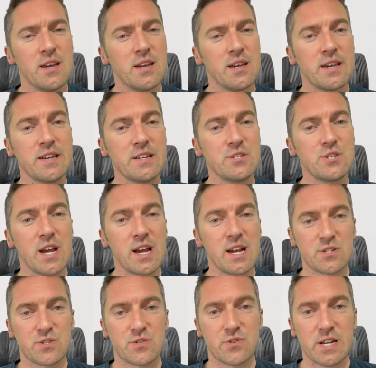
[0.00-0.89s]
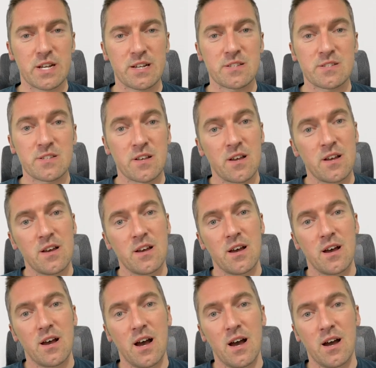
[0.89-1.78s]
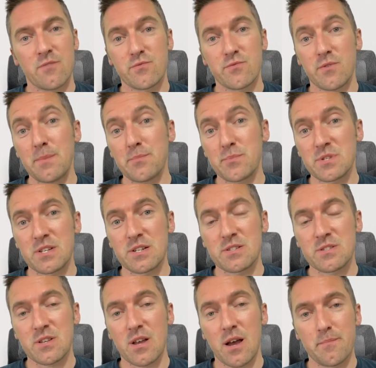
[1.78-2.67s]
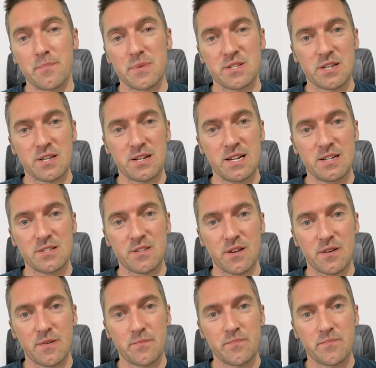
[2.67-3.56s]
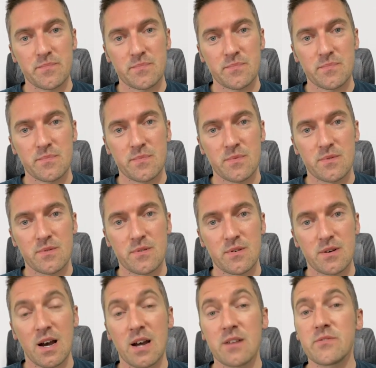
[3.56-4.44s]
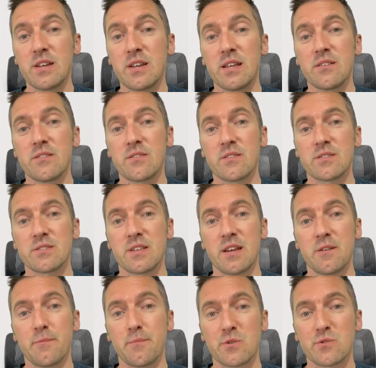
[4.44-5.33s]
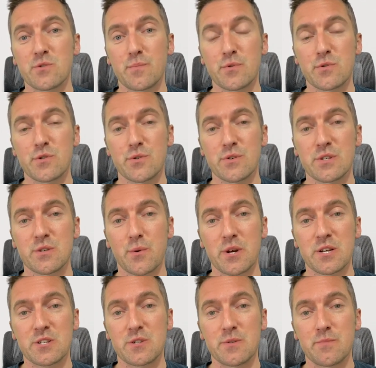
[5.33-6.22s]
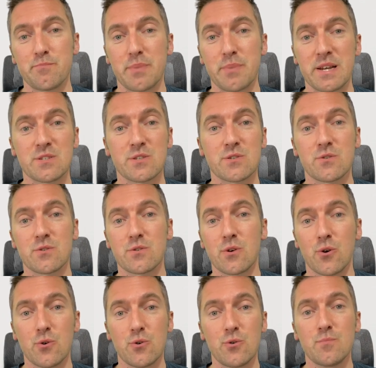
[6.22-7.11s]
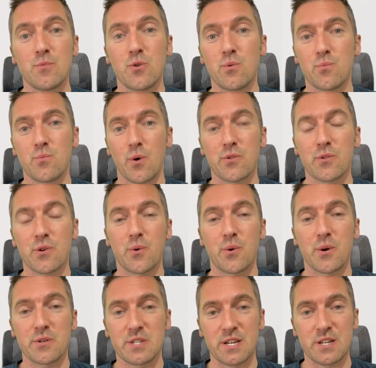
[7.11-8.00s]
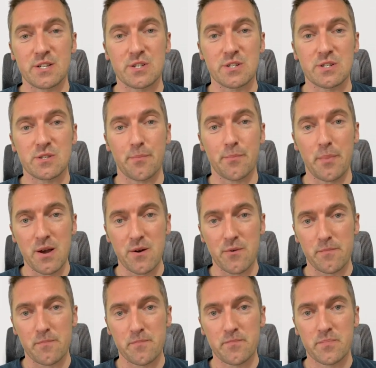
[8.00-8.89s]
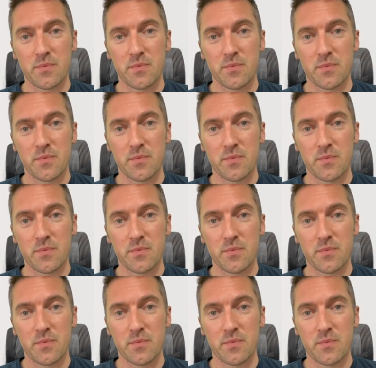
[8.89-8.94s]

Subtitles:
Each asterisk represents a missing letter. Underneath is then a multiple choice question based on whom or what the quotation is about.